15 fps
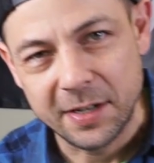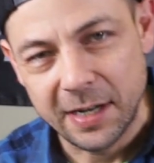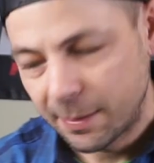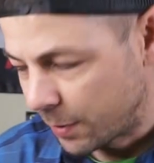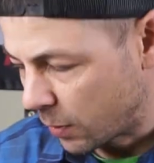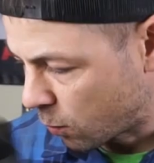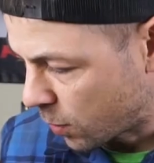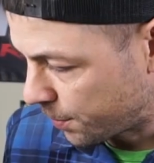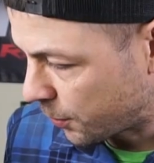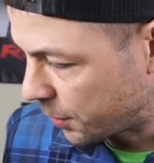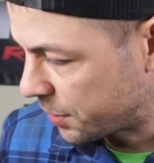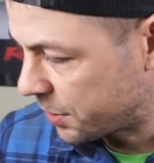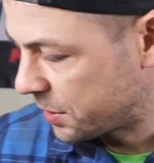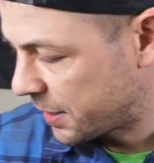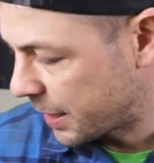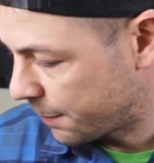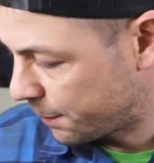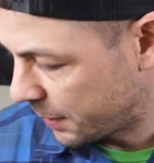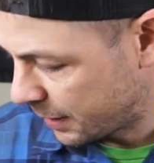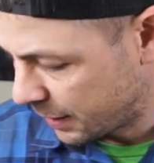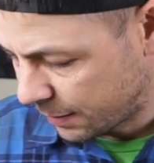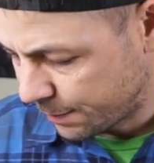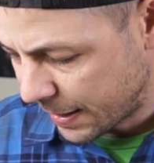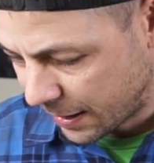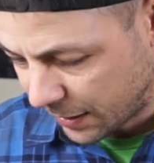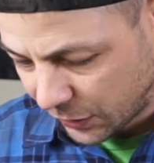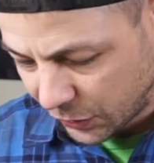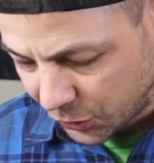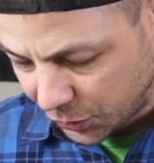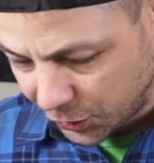thing, but one more step in
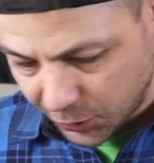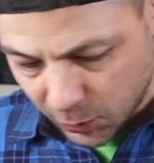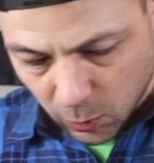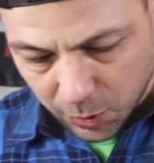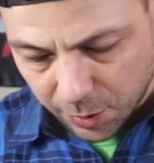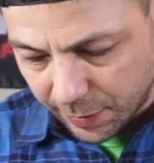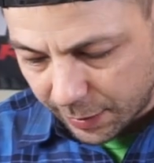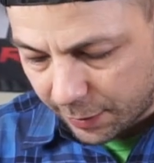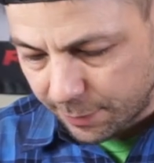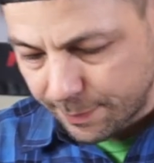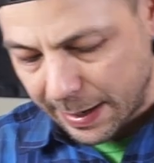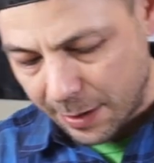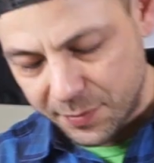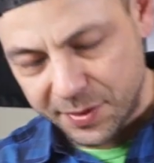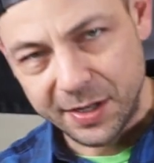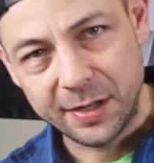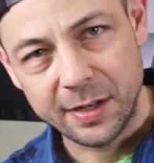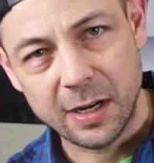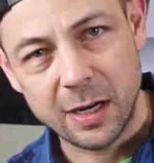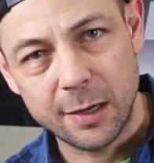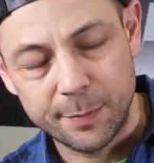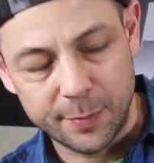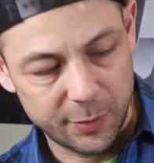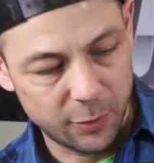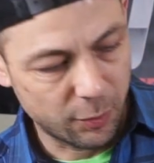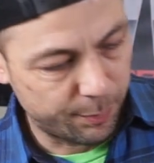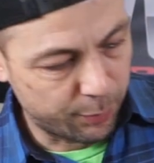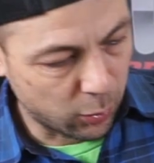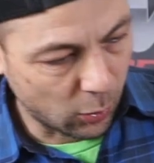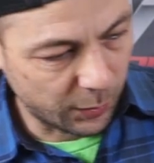making sure that you're mounting up your
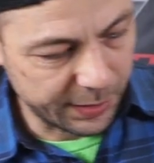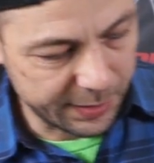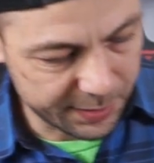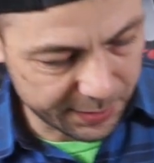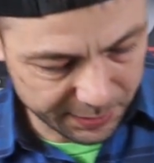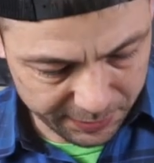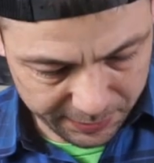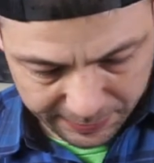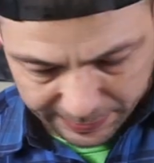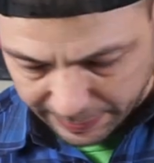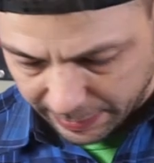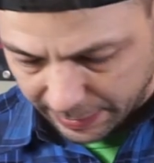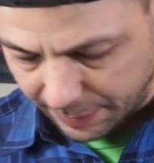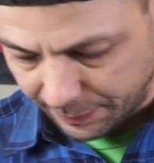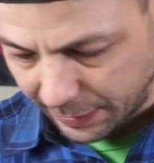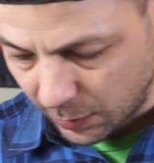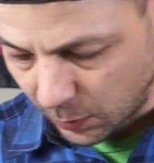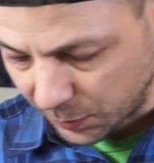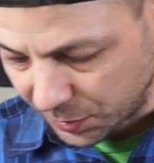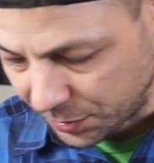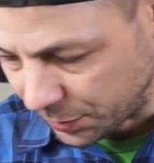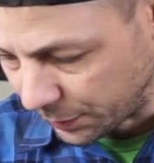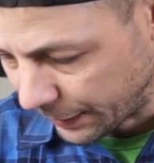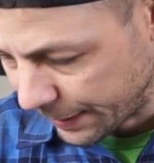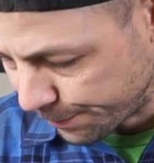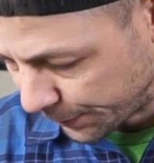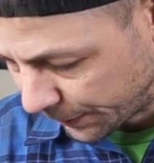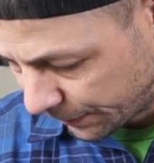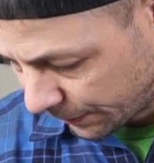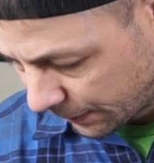pulleys and they don't
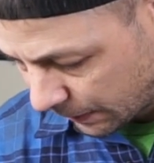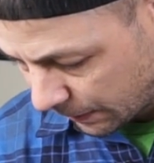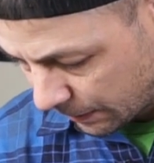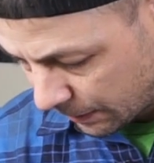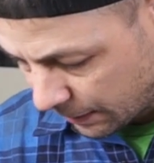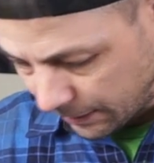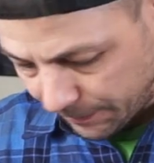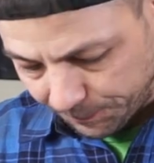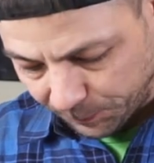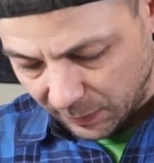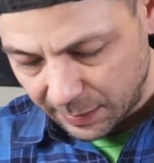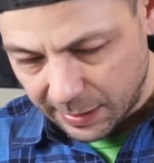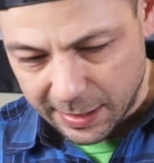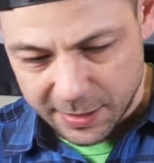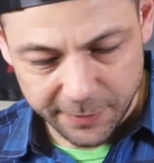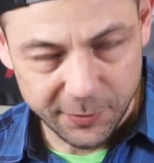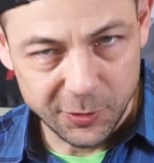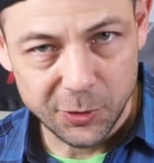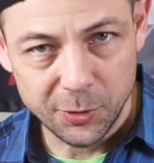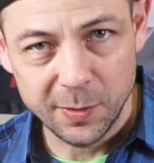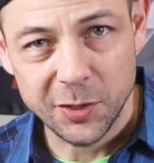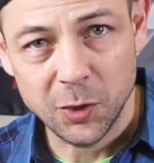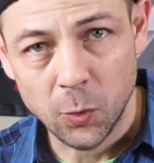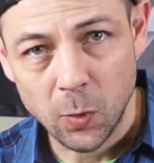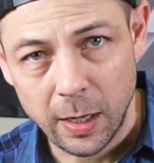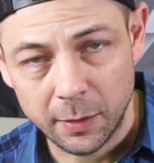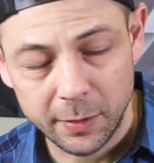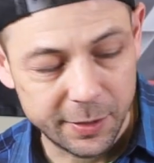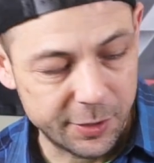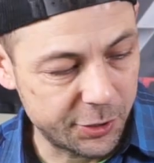slip. Guys, if you do this
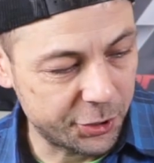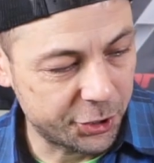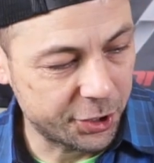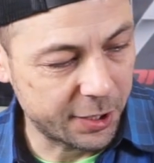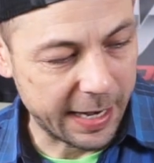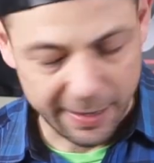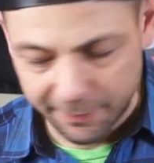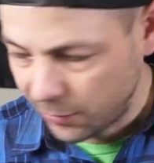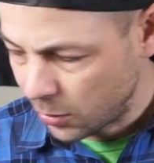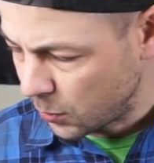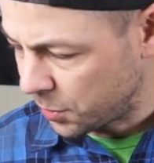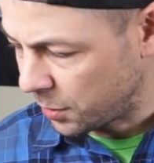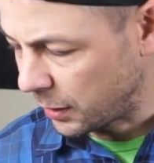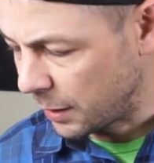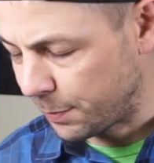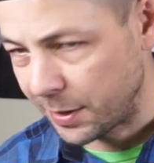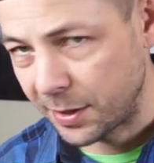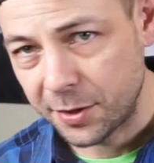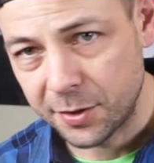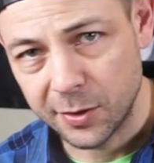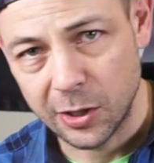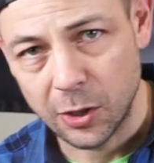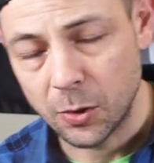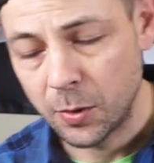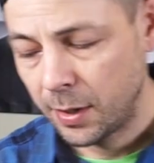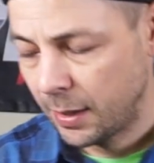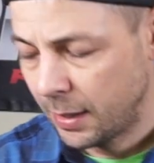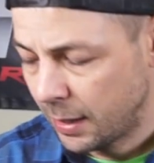correctly, you should have no slippage. So